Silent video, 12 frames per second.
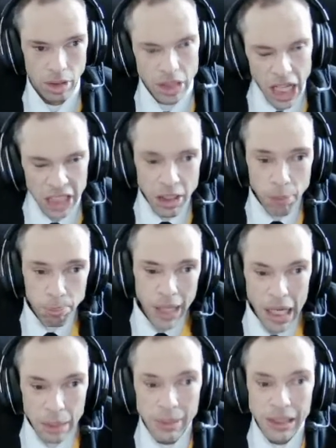Then you're
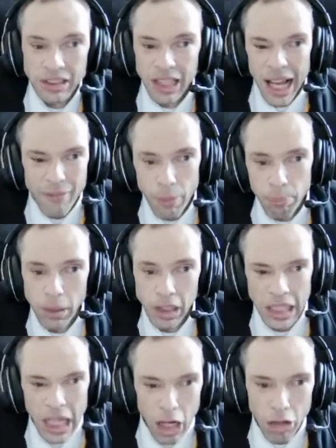blaming
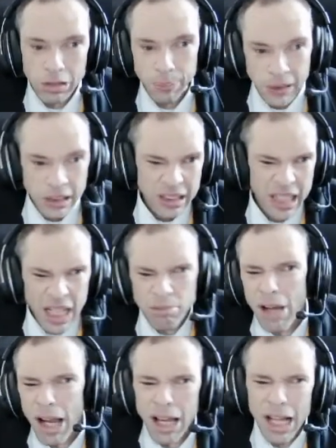everybody else because saying,
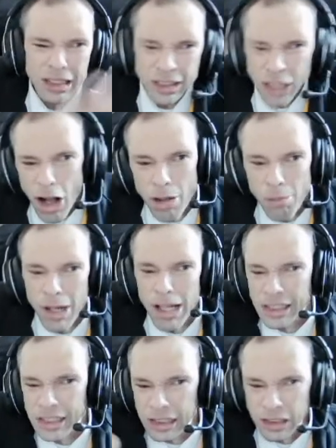well, it's gone, where
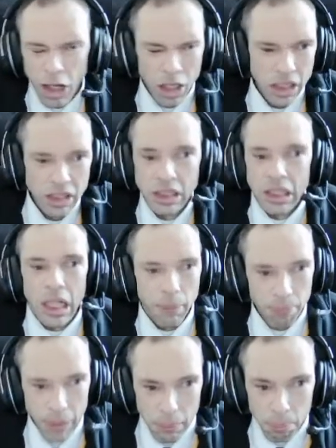is it gone?
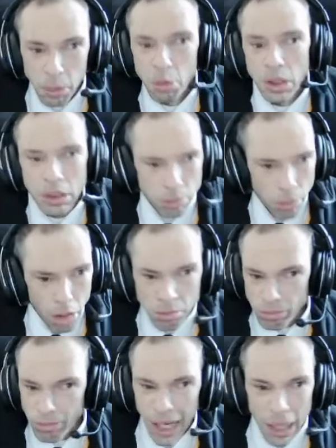And people won't
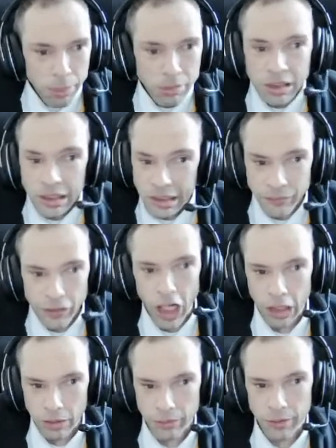able to
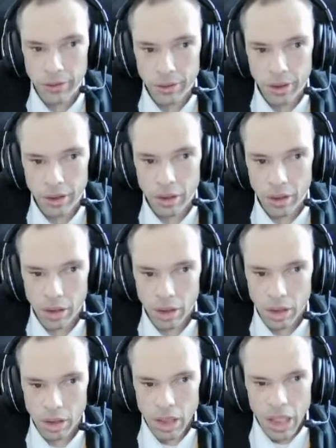survive.
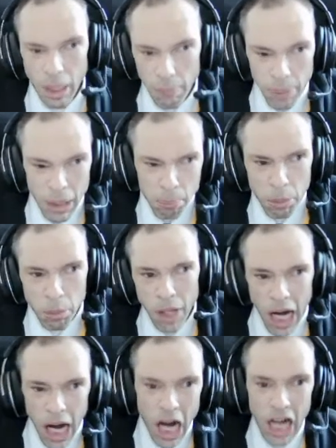And then people
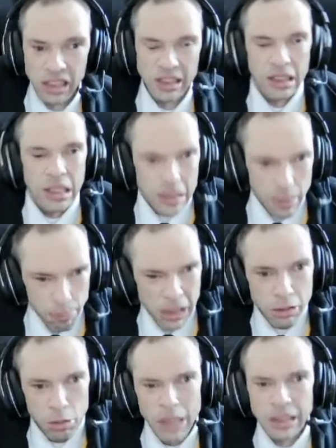will ask the
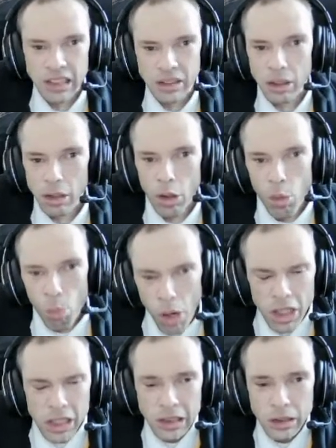big question,
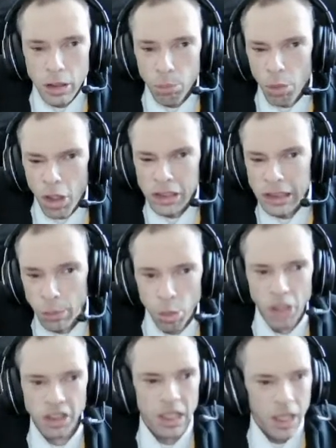what is a
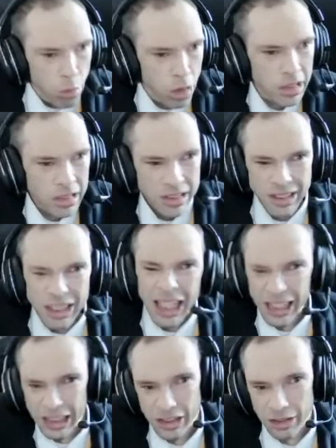want and what is a
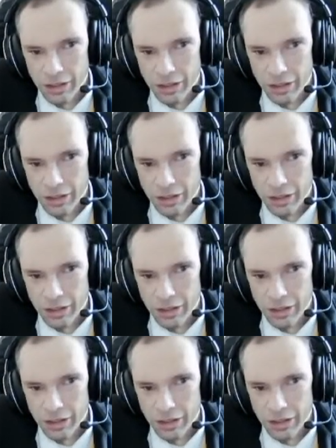need?